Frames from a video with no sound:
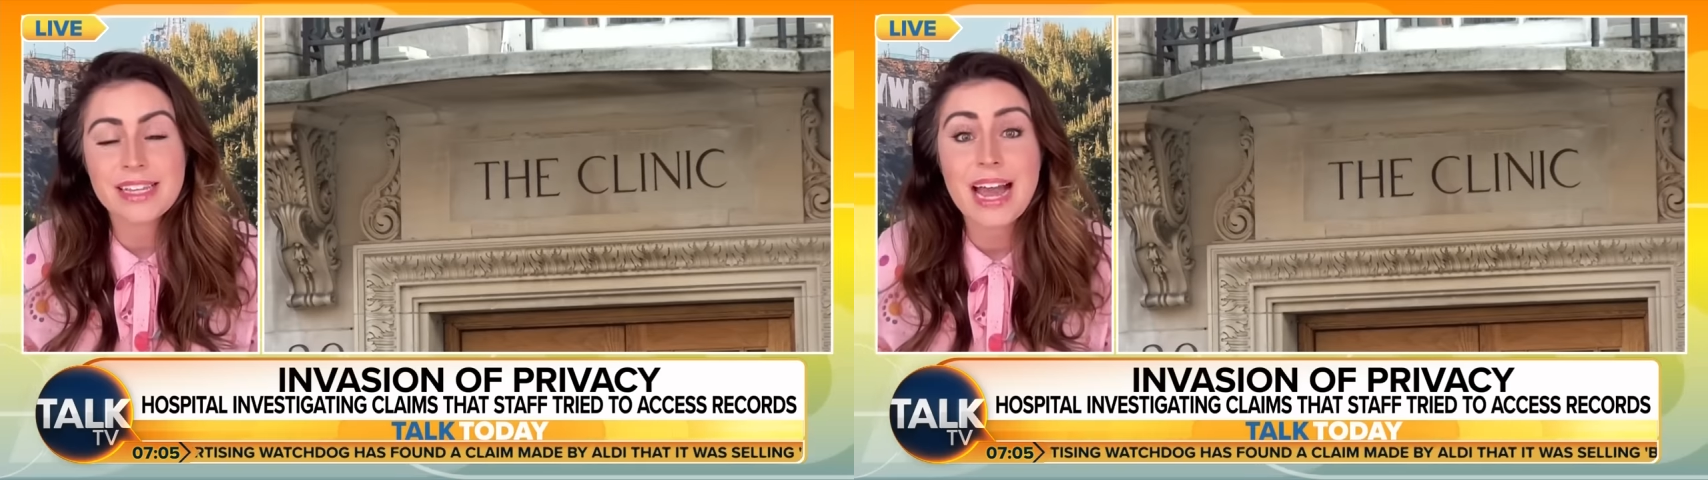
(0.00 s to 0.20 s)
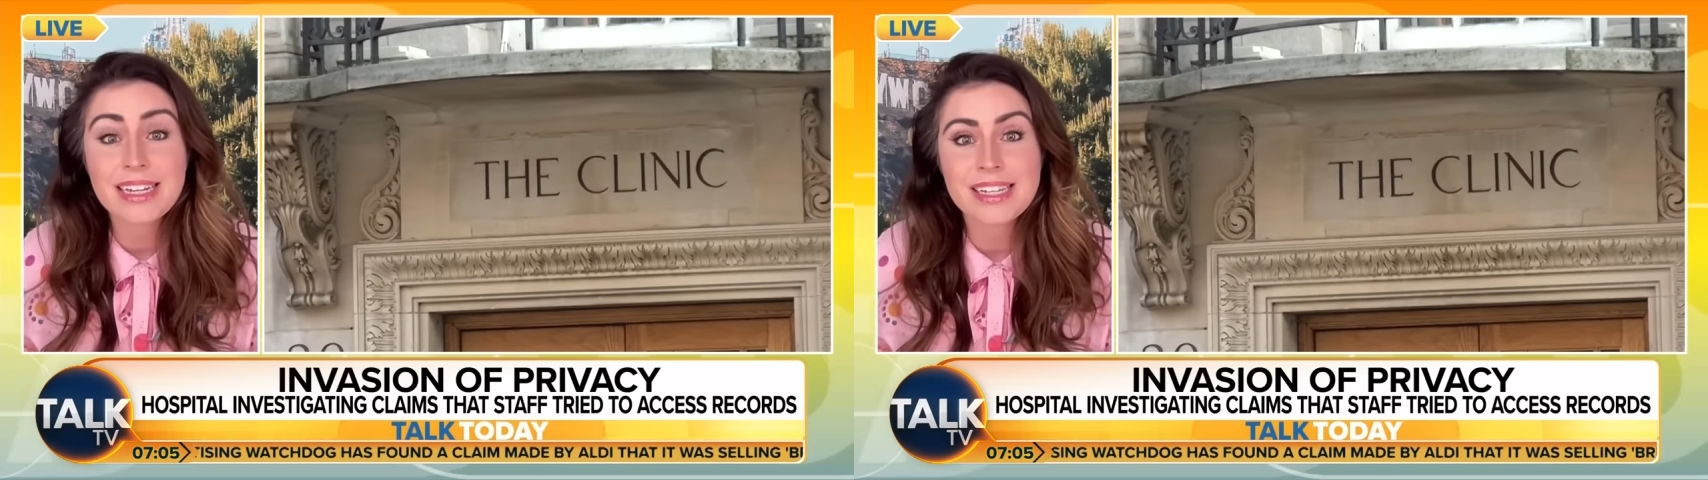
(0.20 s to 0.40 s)

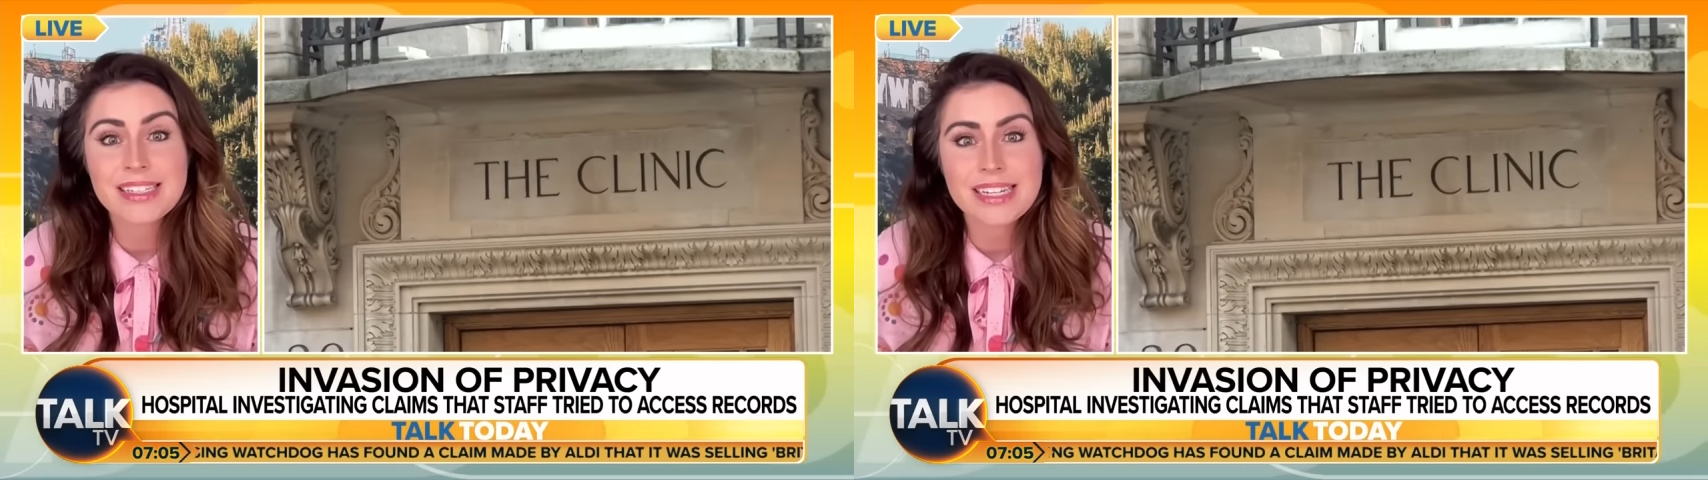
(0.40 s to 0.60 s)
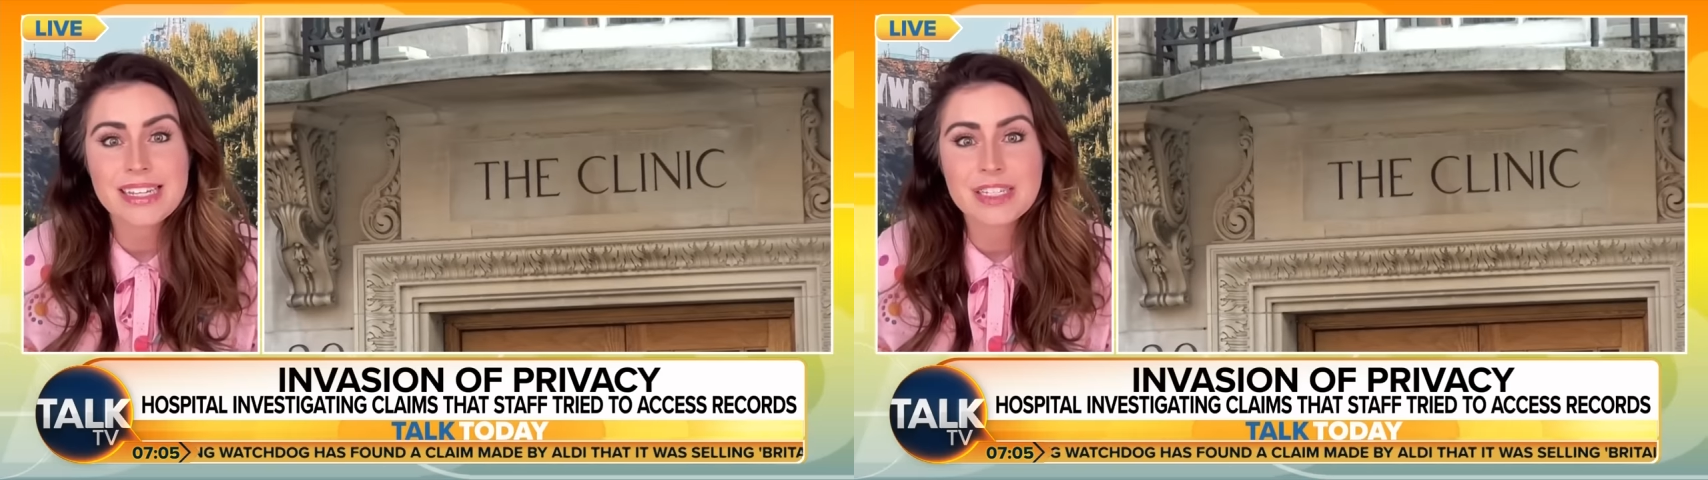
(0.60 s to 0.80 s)

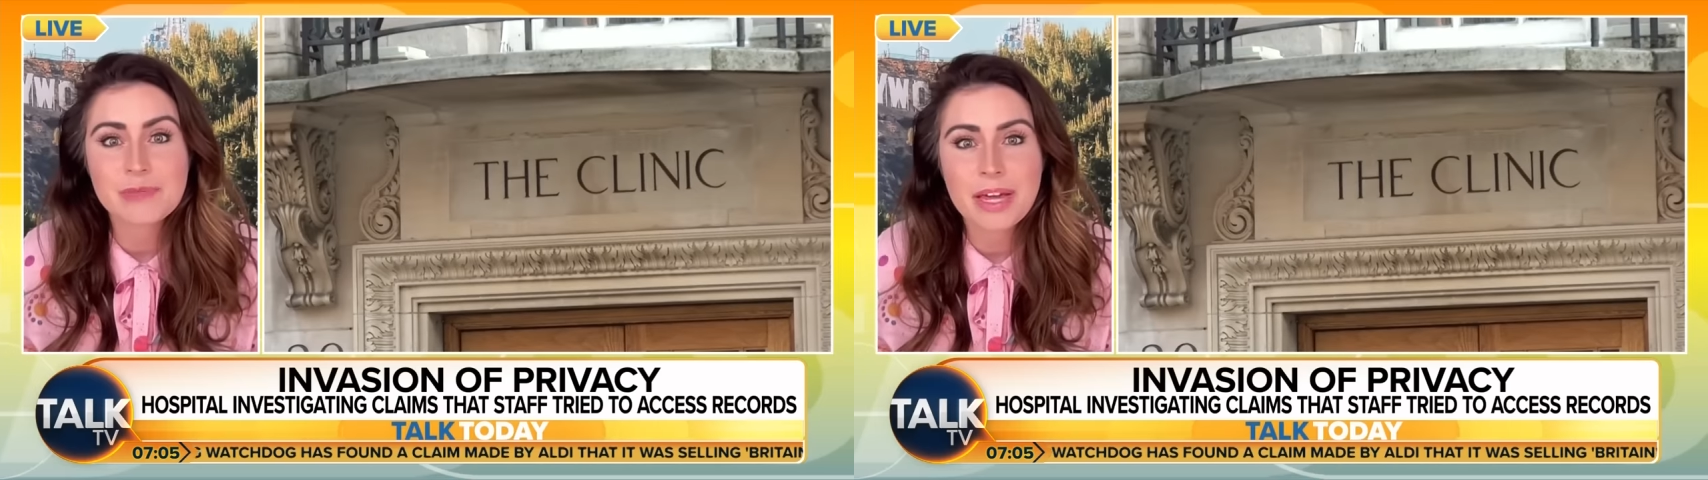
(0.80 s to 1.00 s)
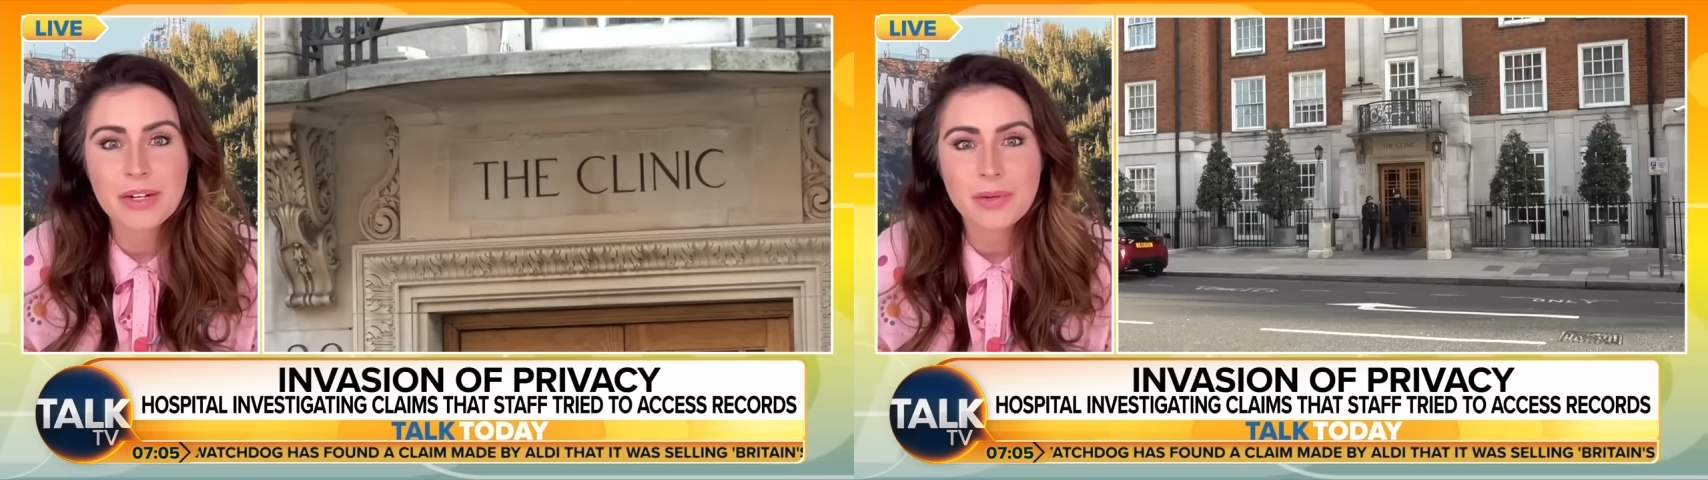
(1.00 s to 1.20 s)
access to
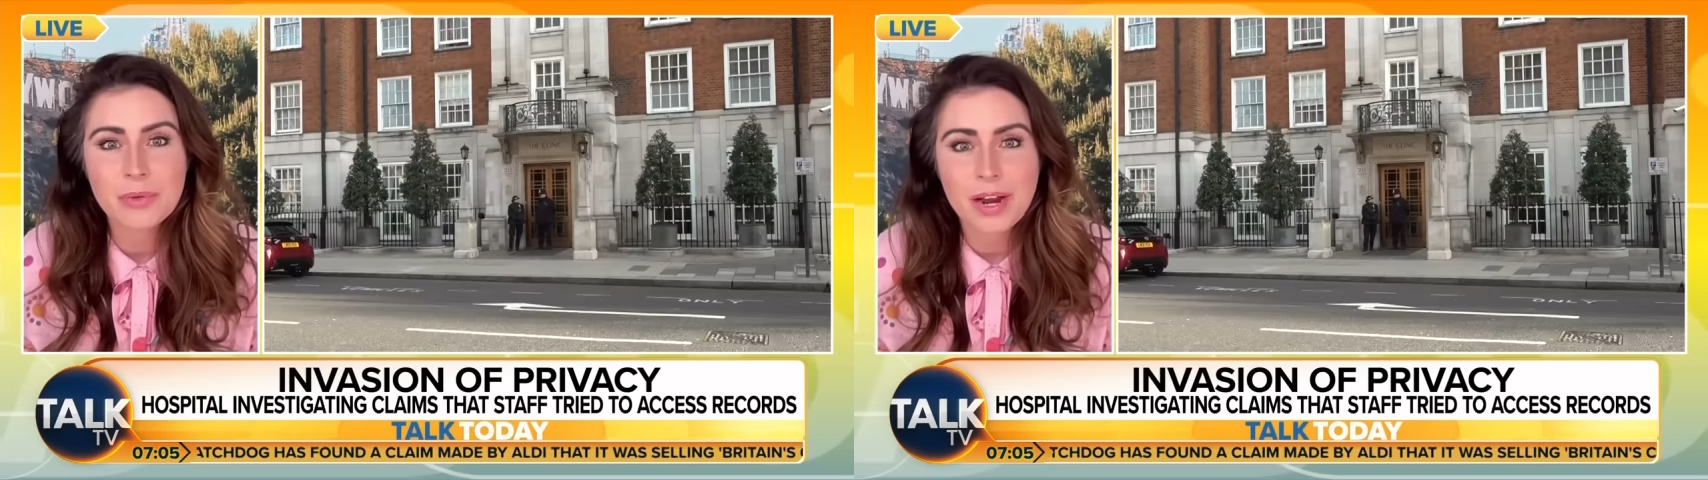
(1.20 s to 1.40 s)
these medical